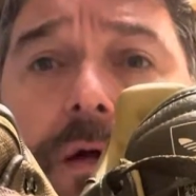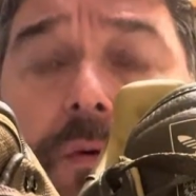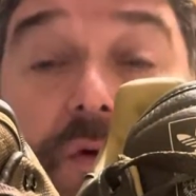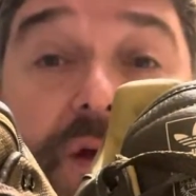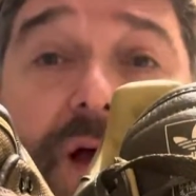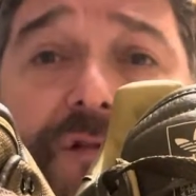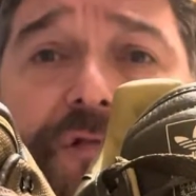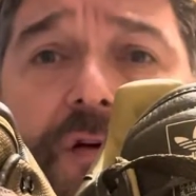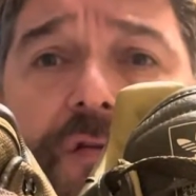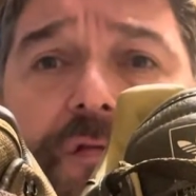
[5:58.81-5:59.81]
well the
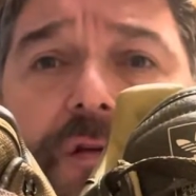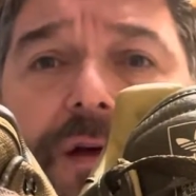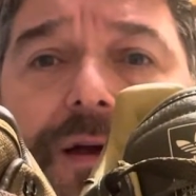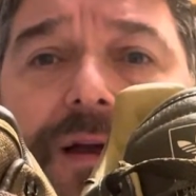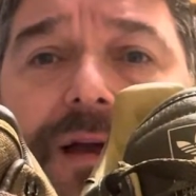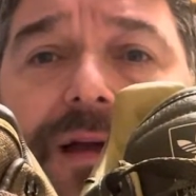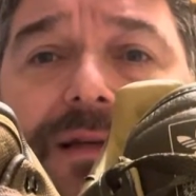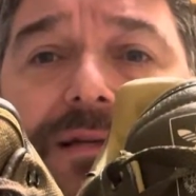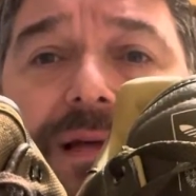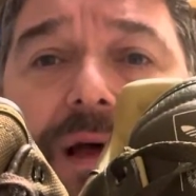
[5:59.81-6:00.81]
Carnforth
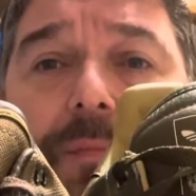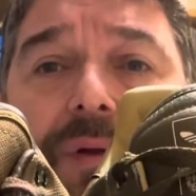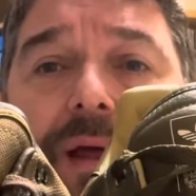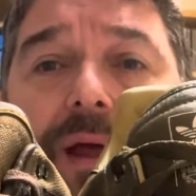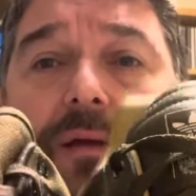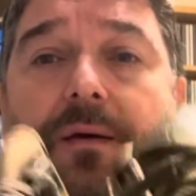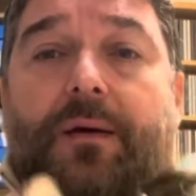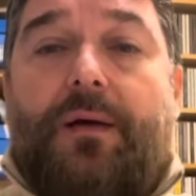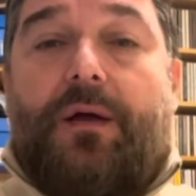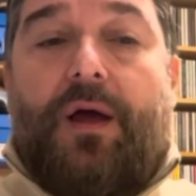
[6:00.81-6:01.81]
is plain,
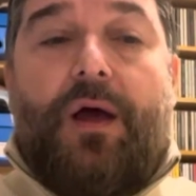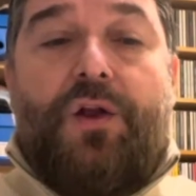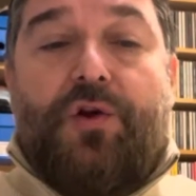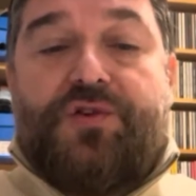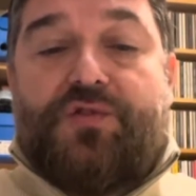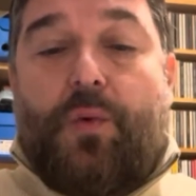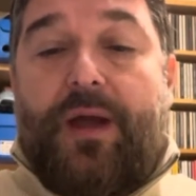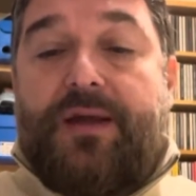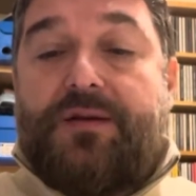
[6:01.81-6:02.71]
no suede